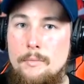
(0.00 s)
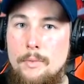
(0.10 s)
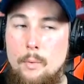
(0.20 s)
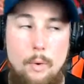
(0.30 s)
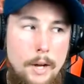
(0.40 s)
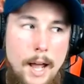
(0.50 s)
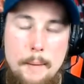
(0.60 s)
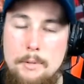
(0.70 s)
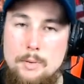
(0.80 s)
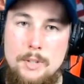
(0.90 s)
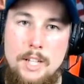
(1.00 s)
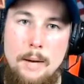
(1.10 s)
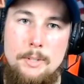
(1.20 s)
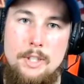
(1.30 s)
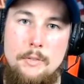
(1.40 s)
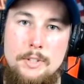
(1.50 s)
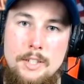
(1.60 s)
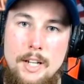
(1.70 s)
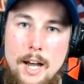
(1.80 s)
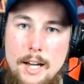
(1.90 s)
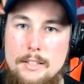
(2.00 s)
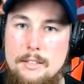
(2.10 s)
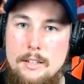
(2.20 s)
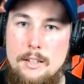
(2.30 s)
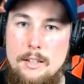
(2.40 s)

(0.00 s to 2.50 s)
well, what happens when thomas jefferson dies